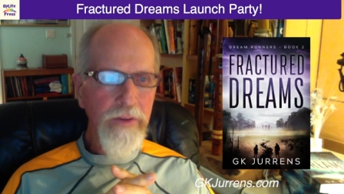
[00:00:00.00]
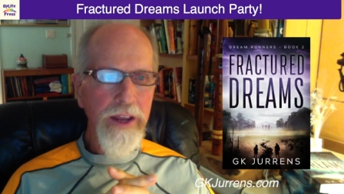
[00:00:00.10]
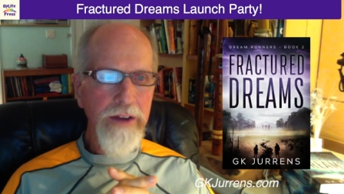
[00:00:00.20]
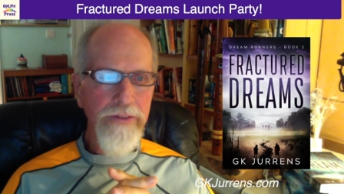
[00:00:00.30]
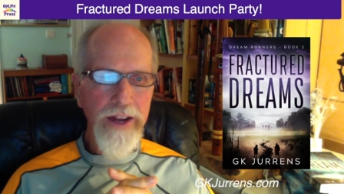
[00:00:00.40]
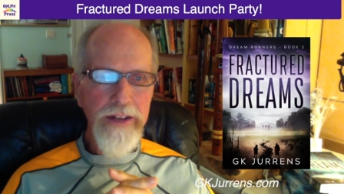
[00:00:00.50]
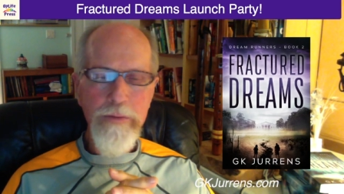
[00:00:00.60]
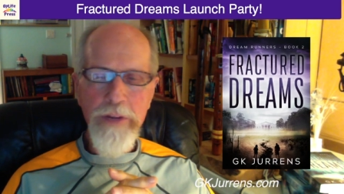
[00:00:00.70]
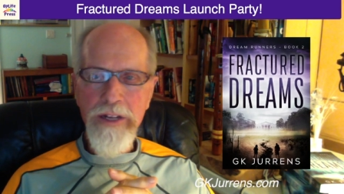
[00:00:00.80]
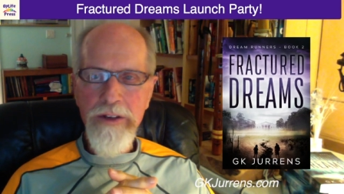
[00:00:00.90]
it
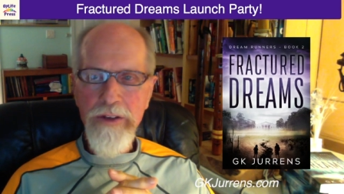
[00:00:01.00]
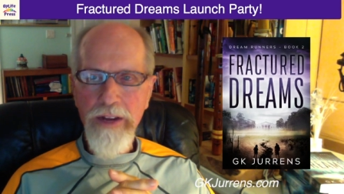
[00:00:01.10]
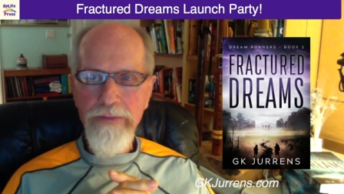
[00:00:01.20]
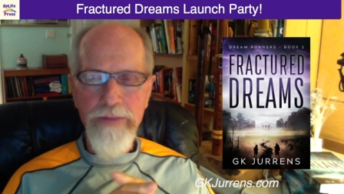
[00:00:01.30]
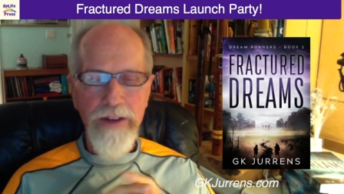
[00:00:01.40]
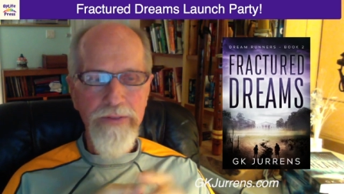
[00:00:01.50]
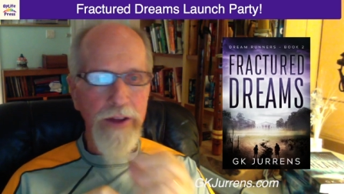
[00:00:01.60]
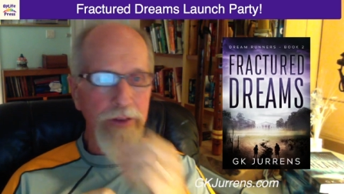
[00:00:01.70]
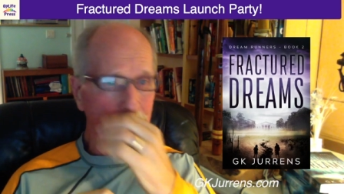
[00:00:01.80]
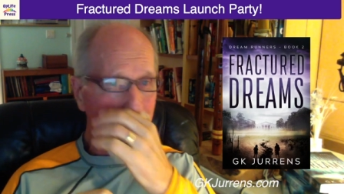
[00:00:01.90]
affected me. And I
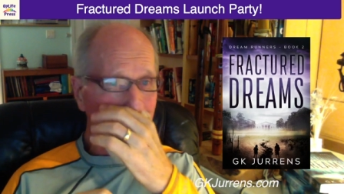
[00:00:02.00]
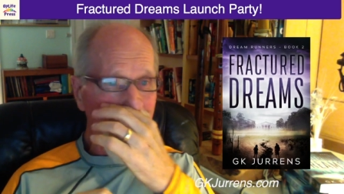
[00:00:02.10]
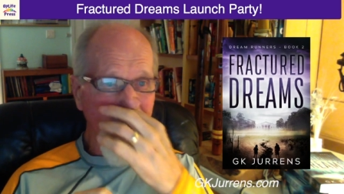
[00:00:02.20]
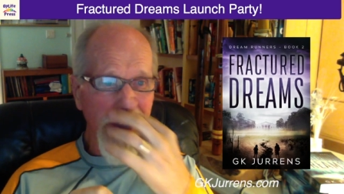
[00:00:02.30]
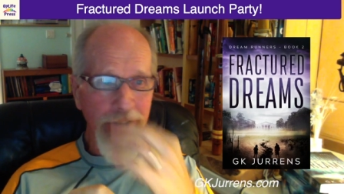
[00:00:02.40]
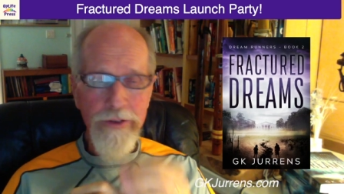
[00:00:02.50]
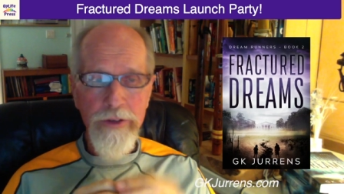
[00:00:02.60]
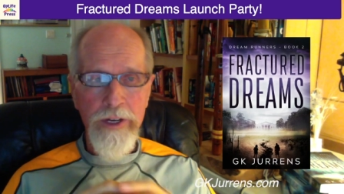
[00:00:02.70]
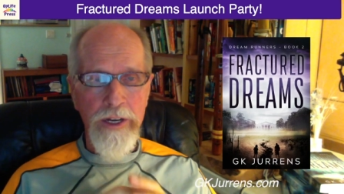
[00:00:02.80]
found this stalker